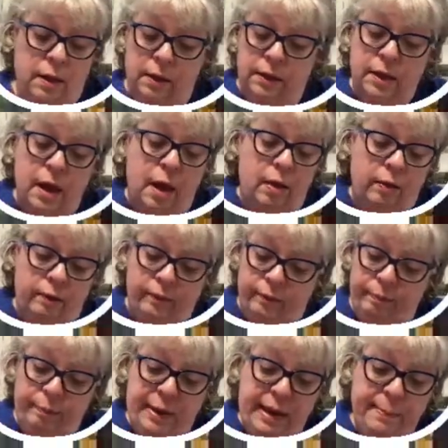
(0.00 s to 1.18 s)
Y'all,
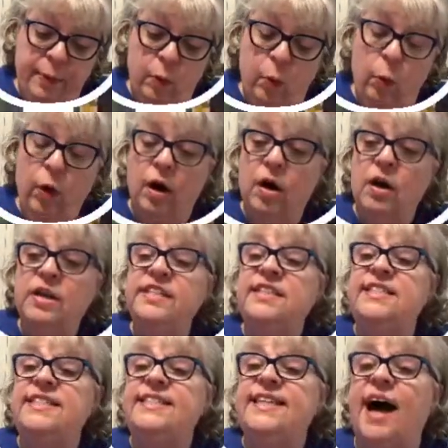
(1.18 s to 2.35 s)
people were
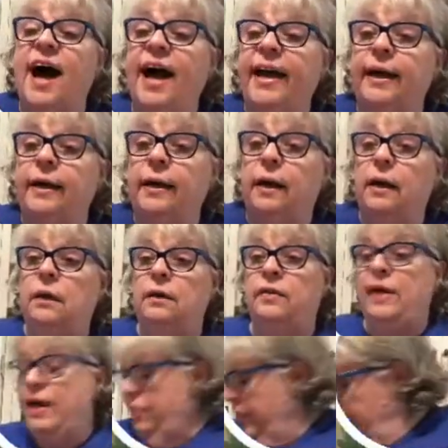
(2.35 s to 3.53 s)
dying.
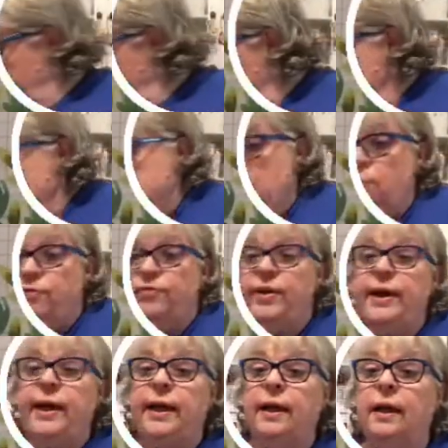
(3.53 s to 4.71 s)
They thought it was so
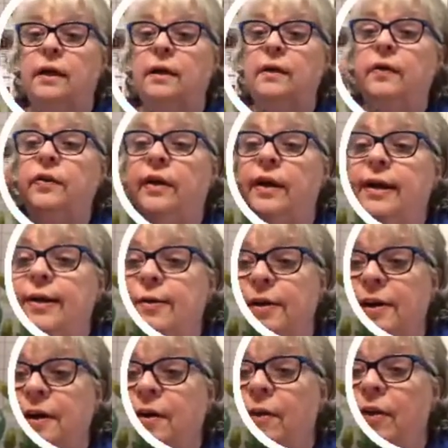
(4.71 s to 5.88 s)
funny.
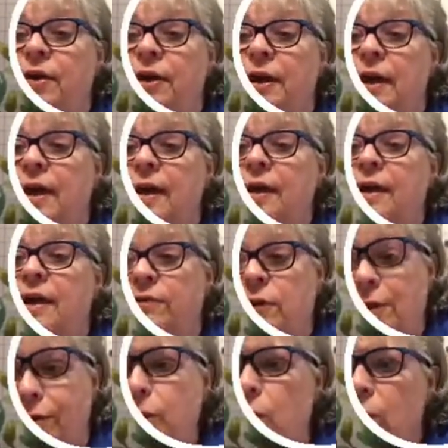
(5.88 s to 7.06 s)
Nyoka, If you
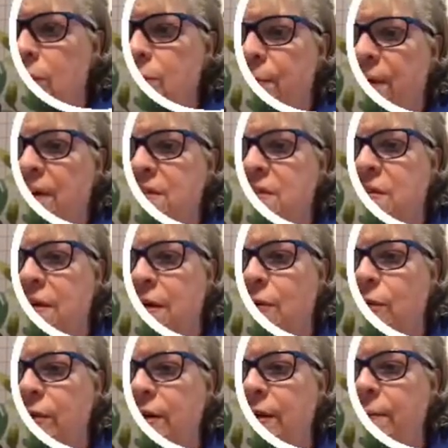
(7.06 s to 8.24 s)
have to wash your panties and think,
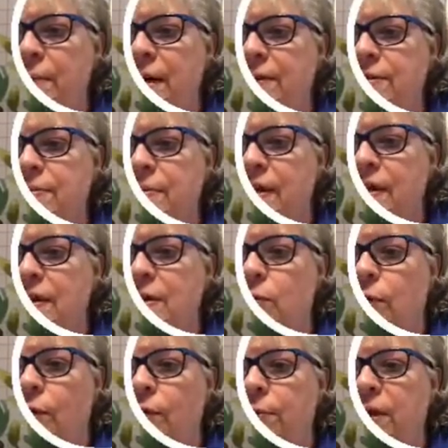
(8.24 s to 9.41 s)
wring them out and then
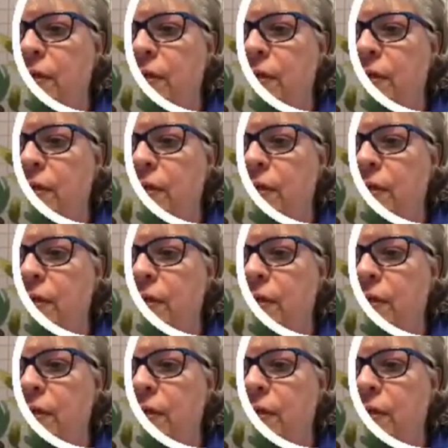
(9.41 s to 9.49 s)
roll them in a